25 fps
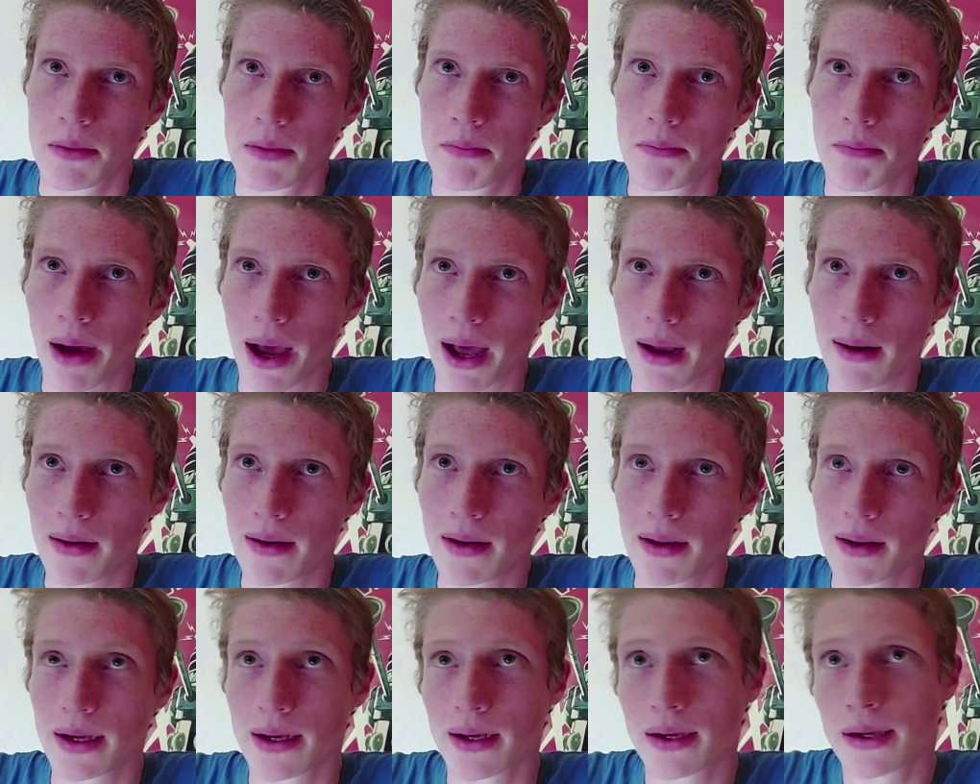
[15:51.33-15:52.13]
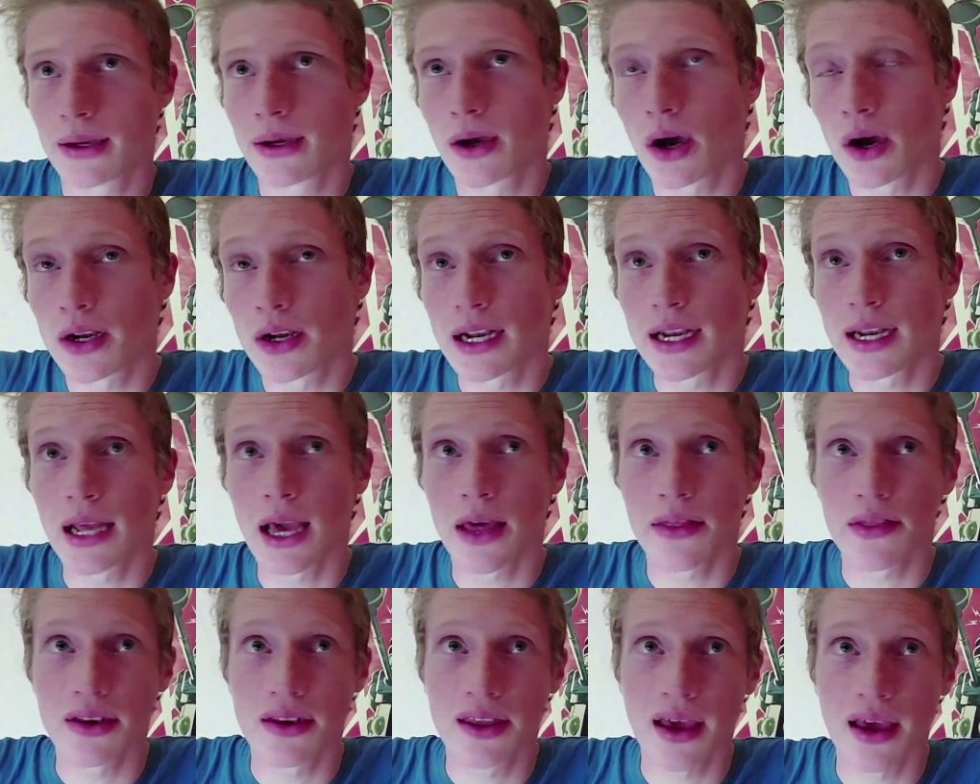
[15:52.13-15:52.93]
But on any
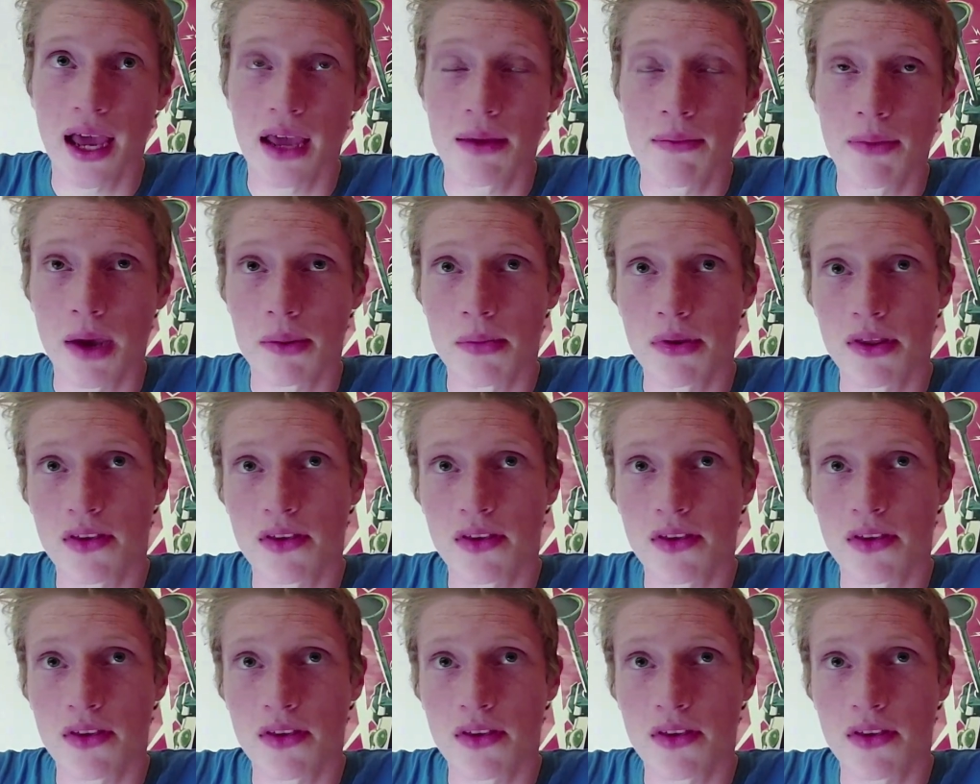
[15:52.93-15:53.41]
other day, maybe